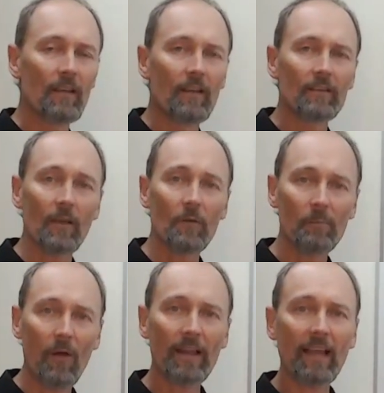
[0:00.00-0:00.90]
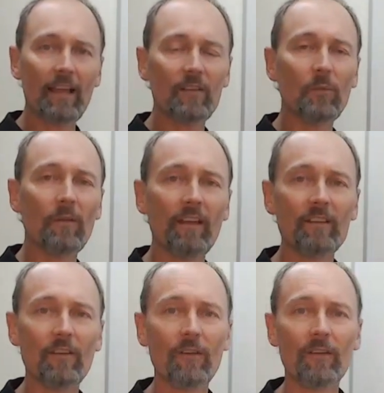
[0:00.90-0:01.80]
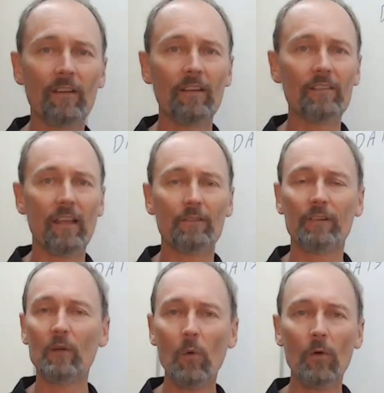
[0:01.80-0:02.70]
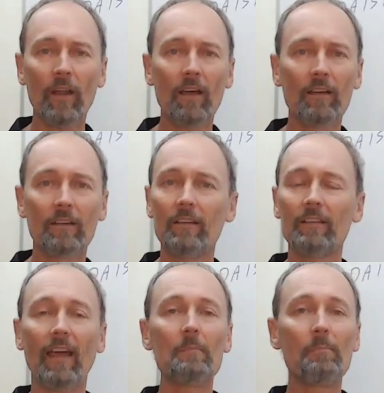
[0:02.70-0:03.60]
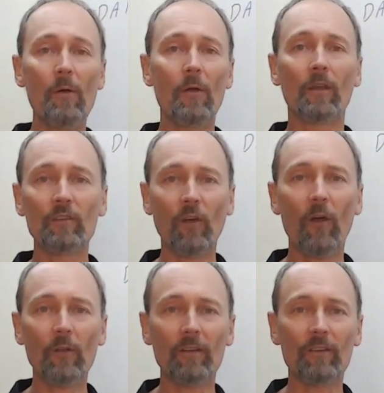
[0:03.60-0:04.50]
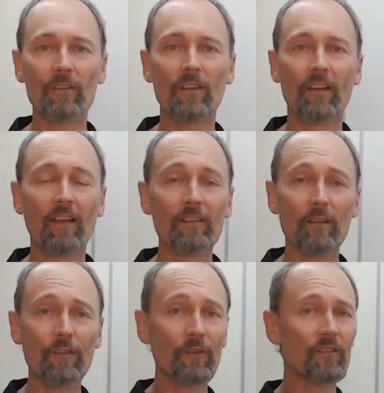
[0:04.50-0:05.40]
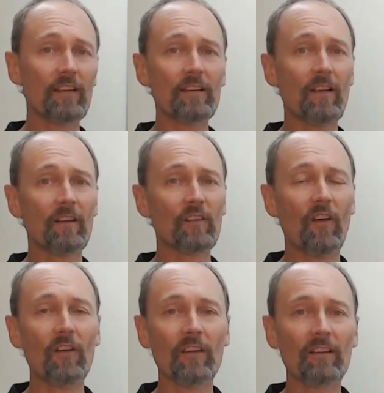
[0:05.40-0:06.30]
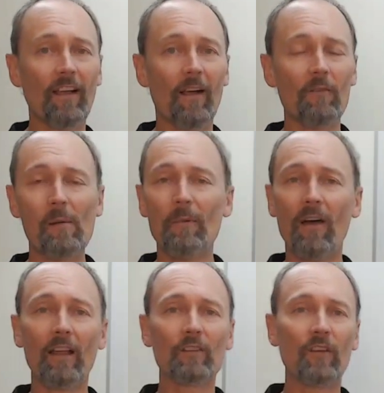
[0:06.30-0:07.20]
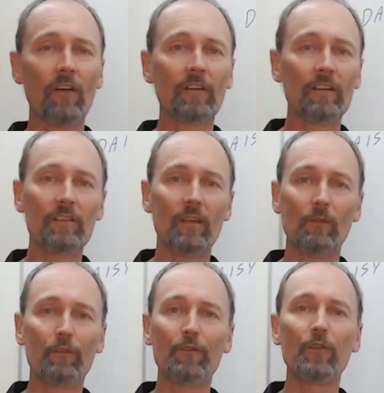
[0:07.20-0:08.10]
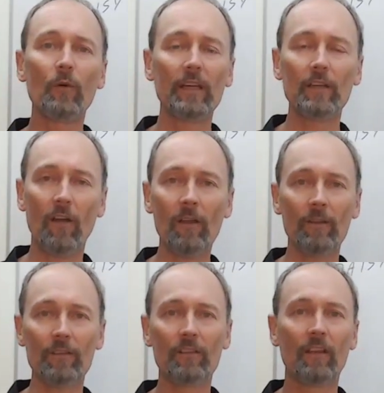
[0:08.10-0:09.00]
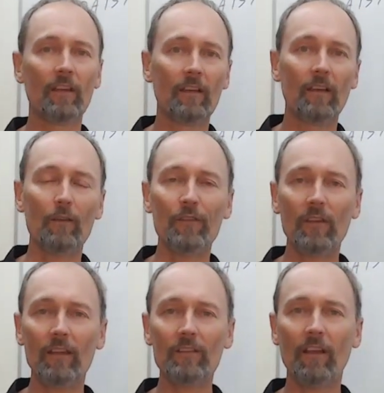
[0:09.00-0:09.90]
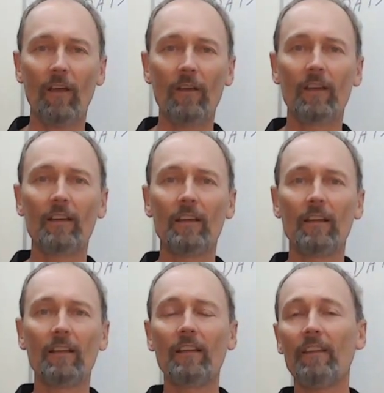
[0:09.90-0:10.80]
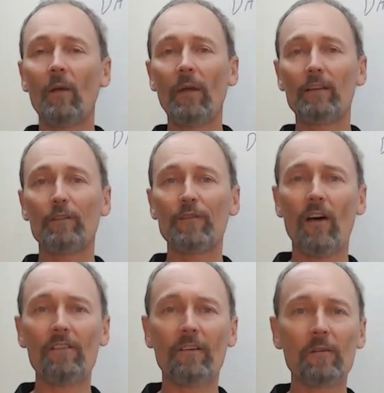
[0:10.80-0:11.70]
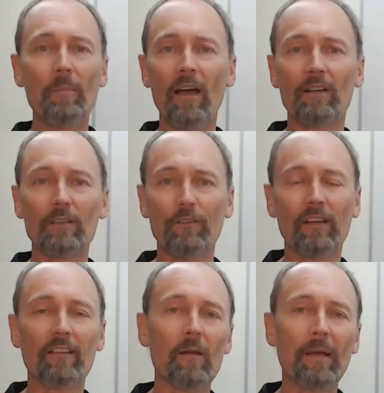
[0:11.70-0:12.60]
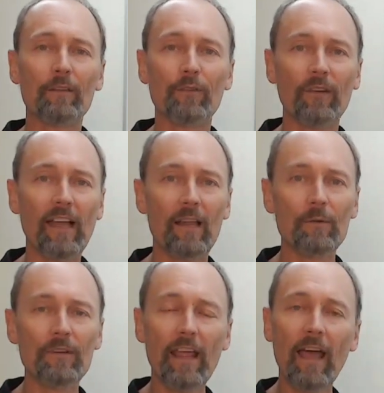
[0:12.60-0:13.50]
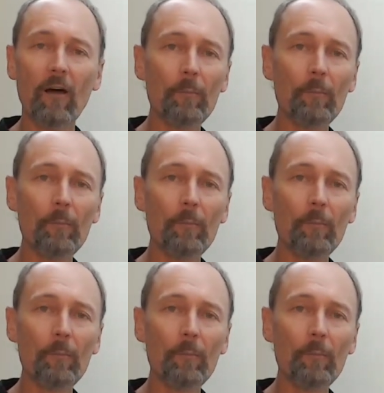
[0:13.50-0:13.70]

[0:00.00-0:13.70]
So with Binance, what they do is every quarter they burn tokens. So if you're sitting on a token, I remember I had tokens that were $40 a few years ago. Then they went to $500. I think they're about 300 now.